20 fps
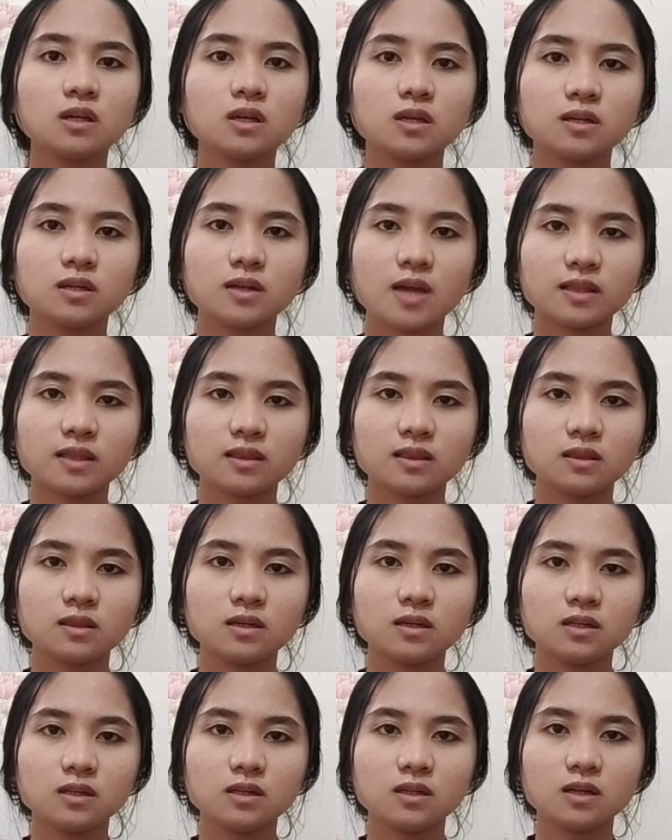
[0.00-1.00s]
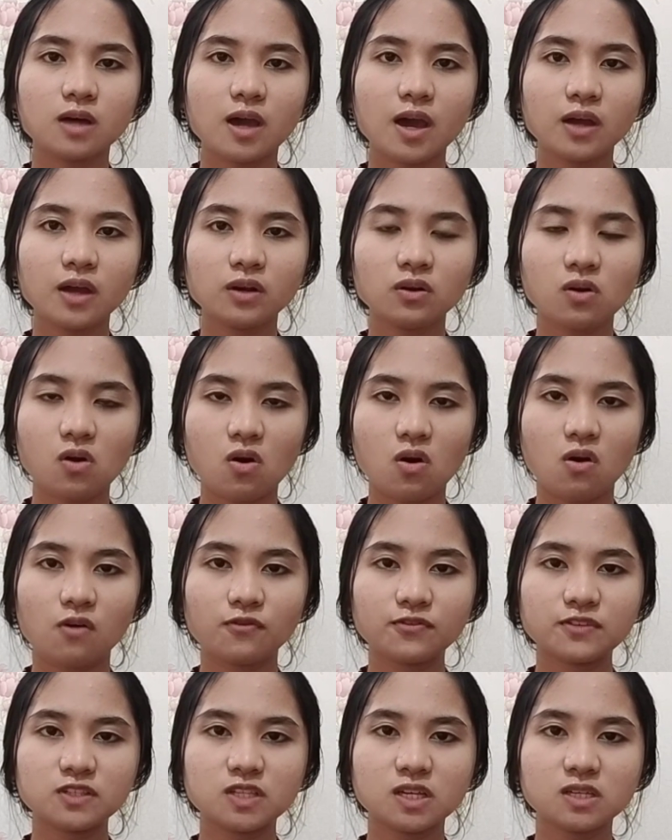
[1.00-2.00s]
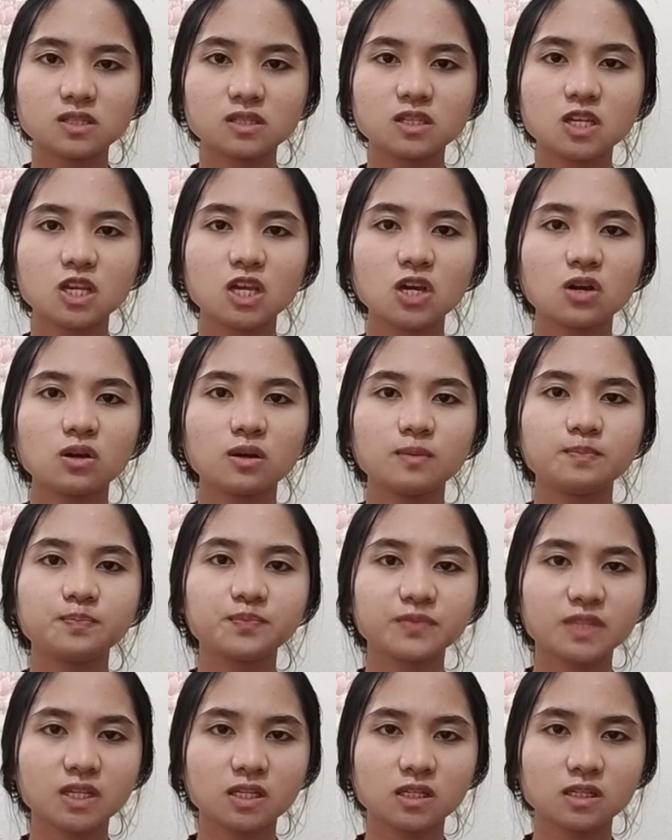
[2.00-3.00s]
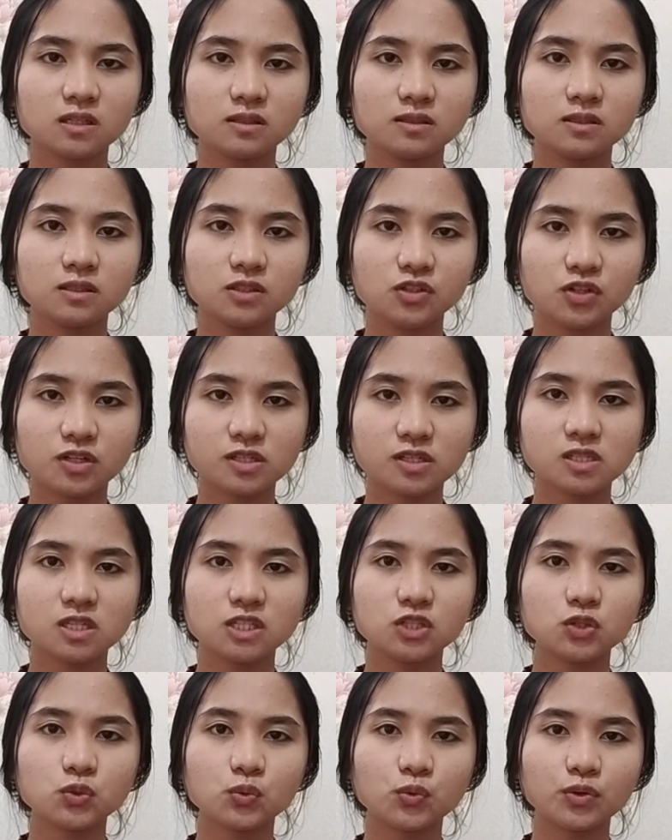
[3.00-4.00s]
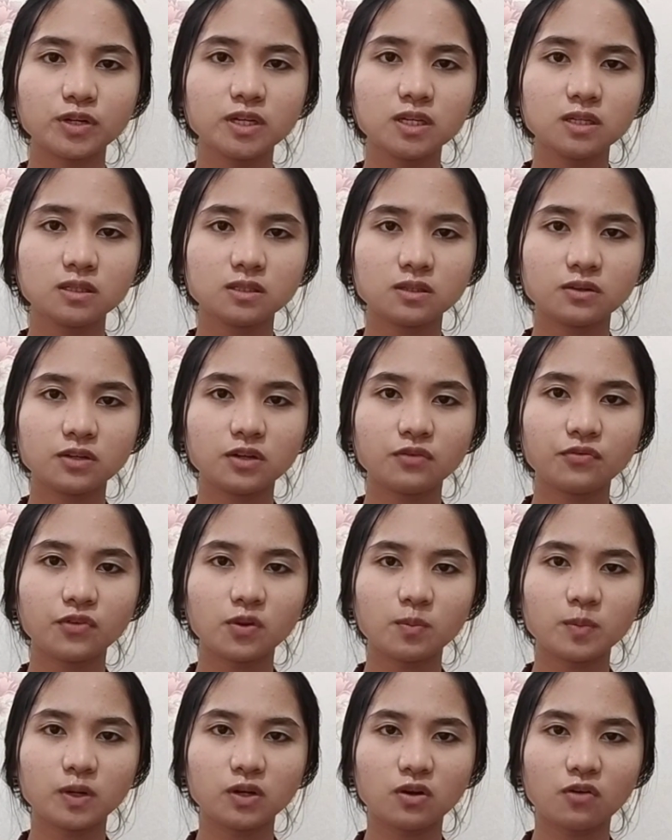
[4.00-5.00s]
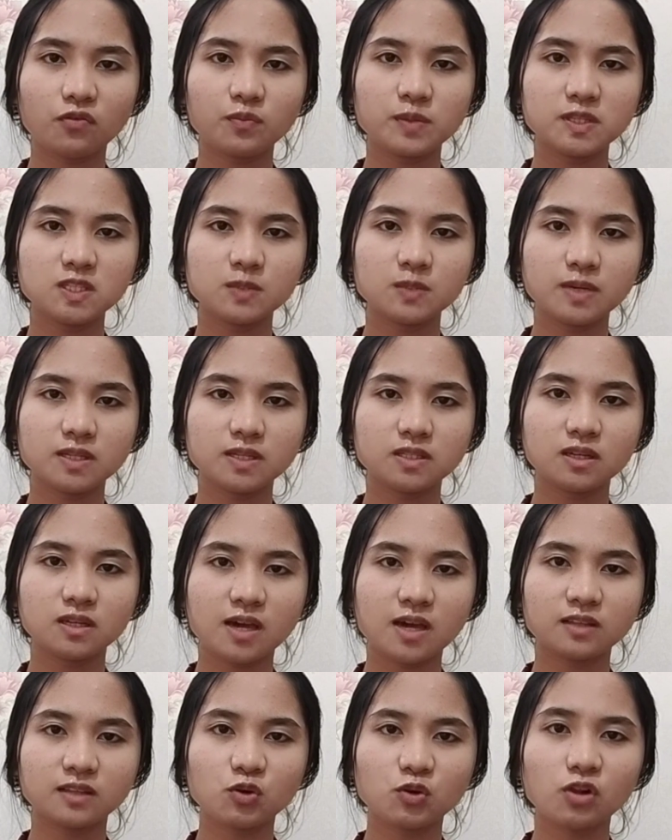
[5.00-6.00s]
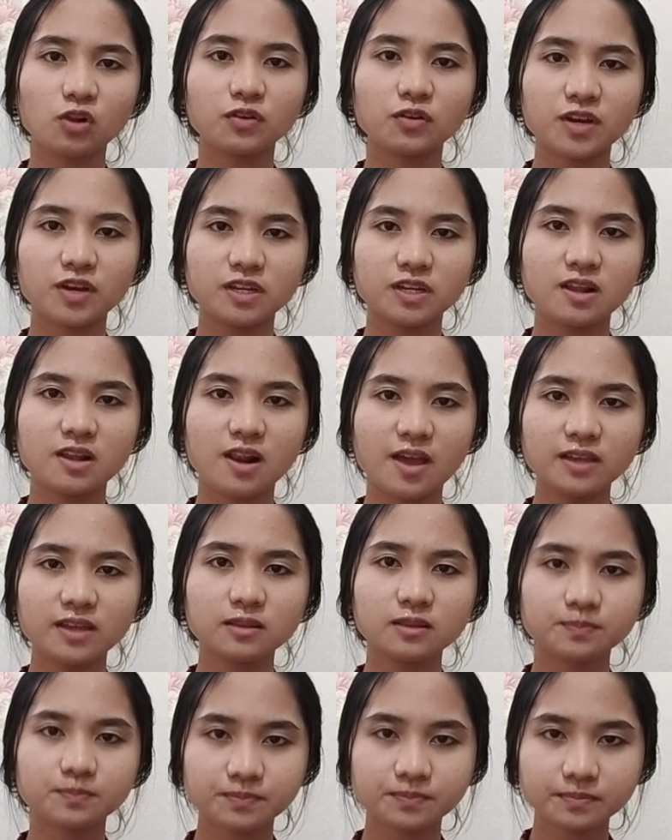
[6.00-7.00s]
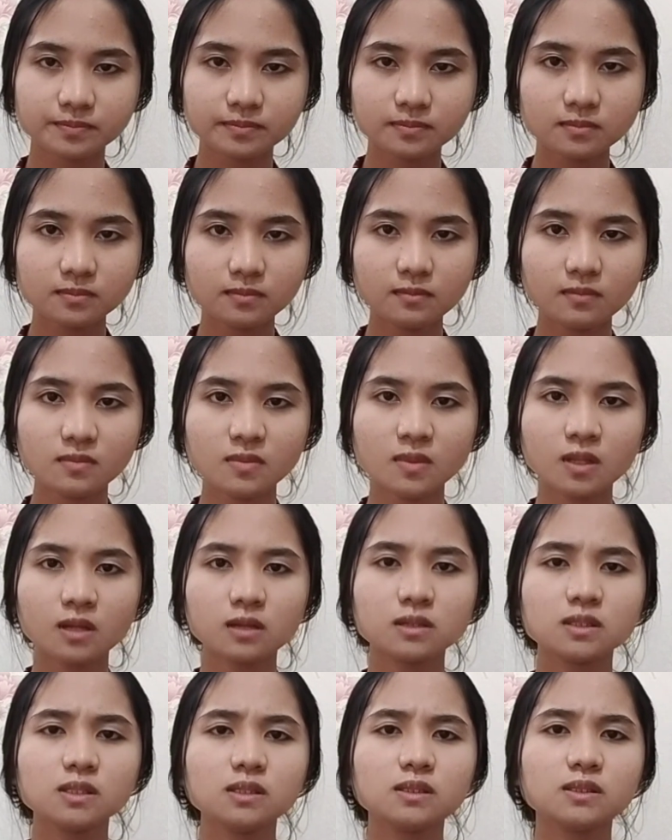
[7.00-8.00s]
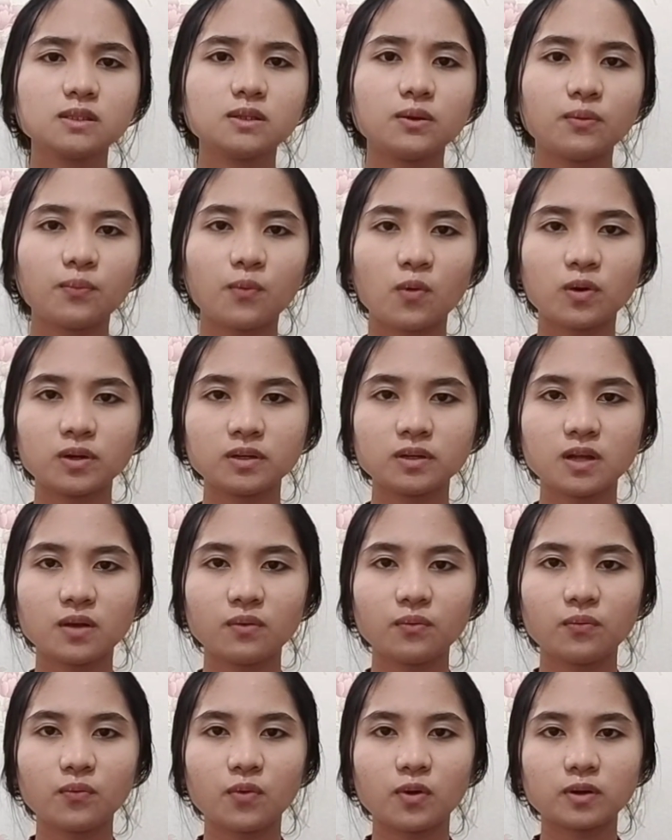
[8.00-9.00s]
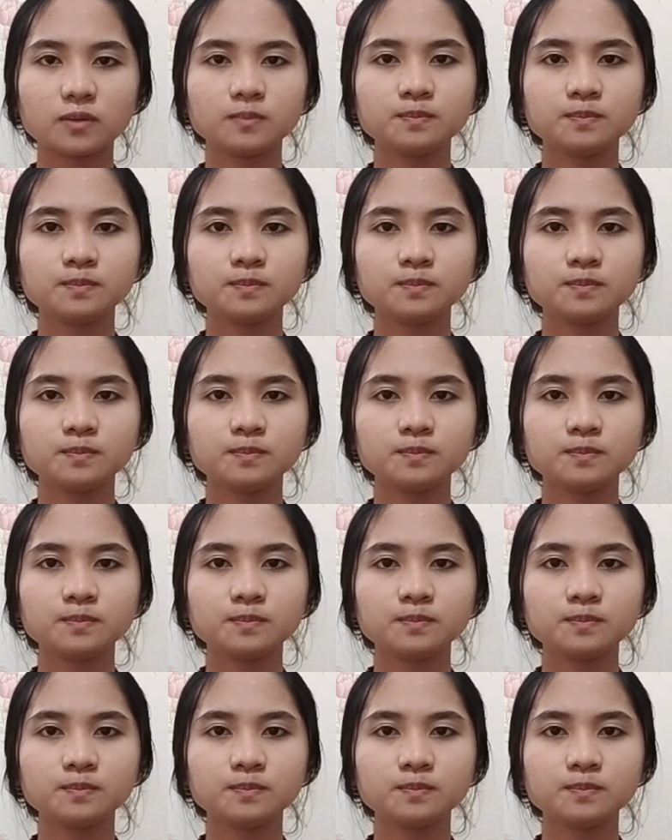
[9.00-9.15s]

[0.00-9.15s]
that the end of 16th century, the development of mathematics had already laid the foundation for